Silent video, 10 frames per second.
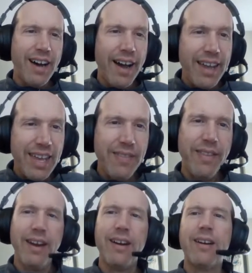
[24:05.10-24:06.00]
in
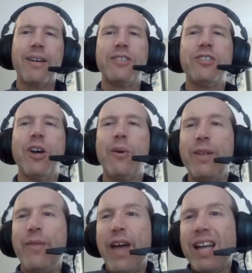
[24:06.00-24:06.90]
there. So
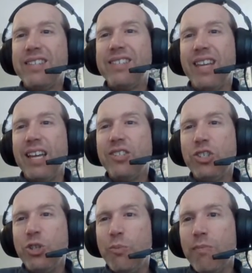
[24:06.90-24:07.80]
in that
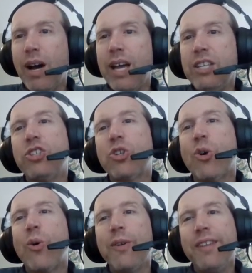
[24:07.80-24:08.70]
sense, you might
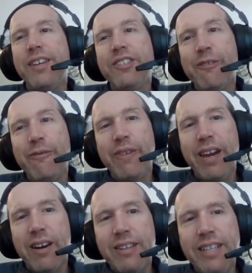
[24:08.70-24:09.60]
score this a
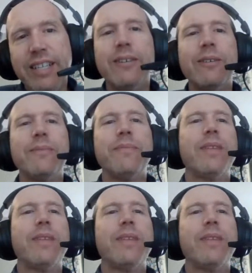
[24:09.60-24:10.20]
fair deal.